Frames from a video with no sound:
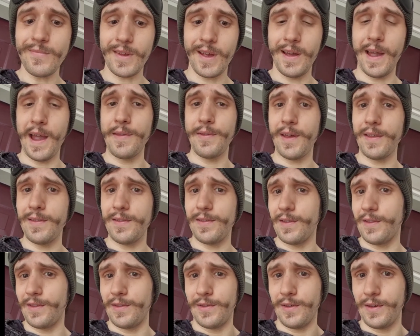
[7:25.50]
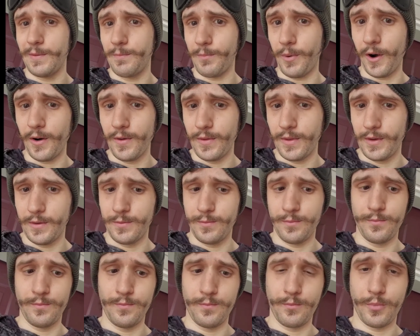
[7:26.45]
And then the
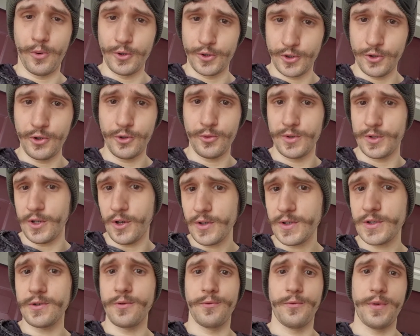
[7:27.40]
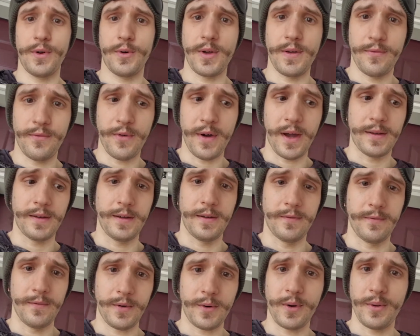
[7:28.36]
prosciutto is also very fatty
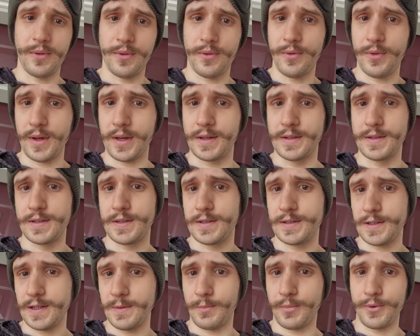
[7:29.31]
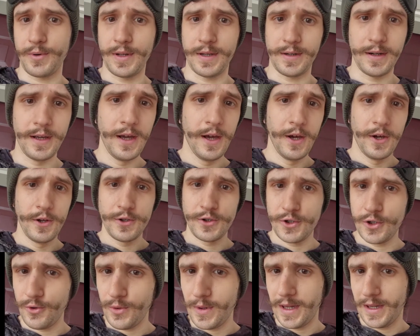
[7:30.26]
and very thick and slippery and
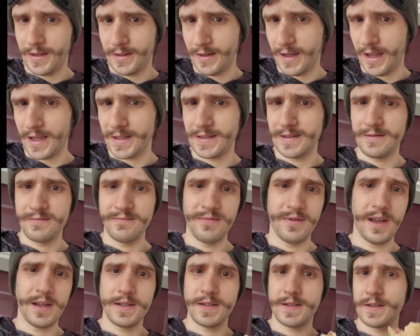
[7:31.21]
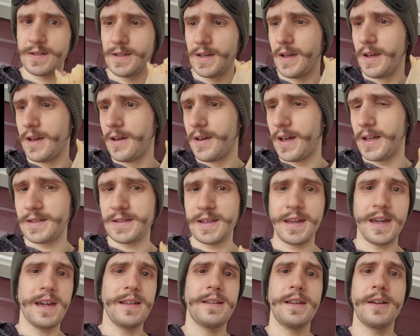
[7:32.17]
chewy and has nice. It's like
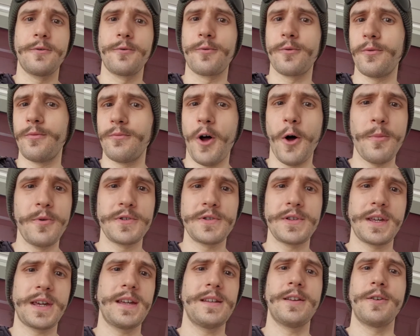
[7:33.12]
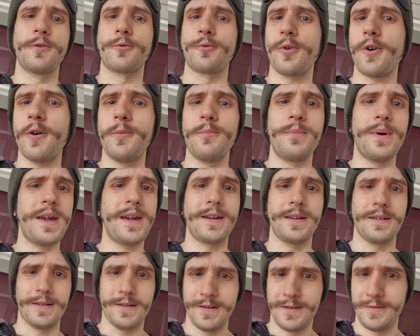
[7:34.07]
almost like eating raw
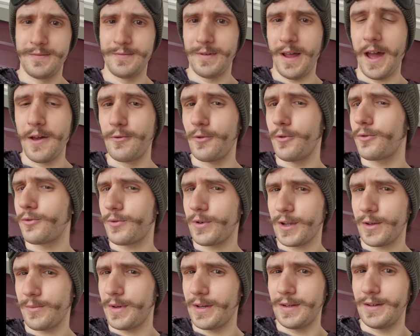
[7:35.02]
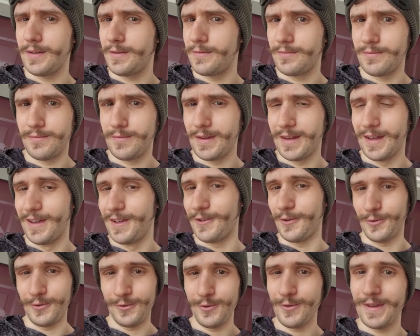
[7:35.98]
bacon. I don't recommend.
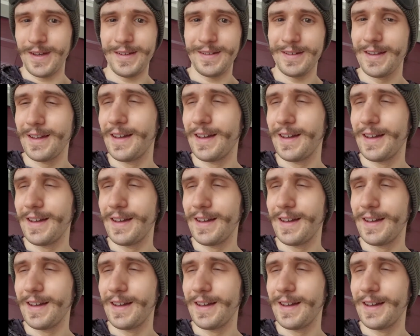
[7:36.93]
Don't do that.